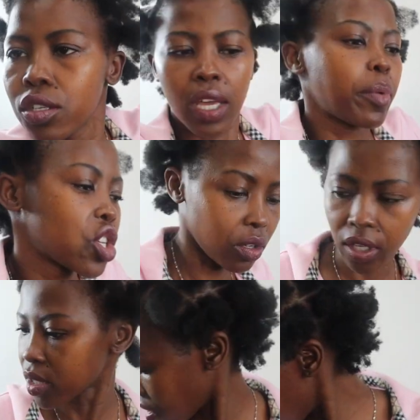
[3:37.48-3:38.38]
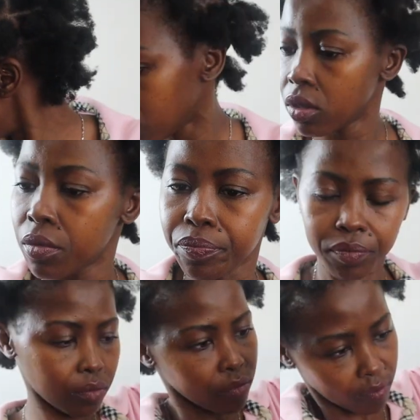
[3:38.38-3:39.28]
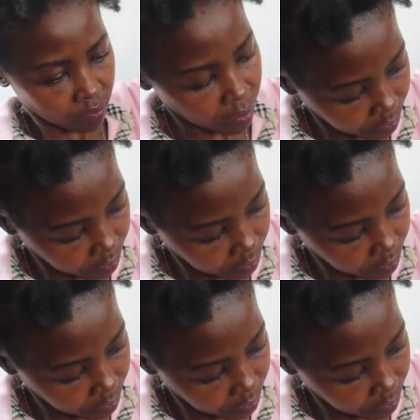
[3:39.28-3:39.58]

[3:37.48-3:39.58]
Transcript: smelling quite good. That's what I'm going to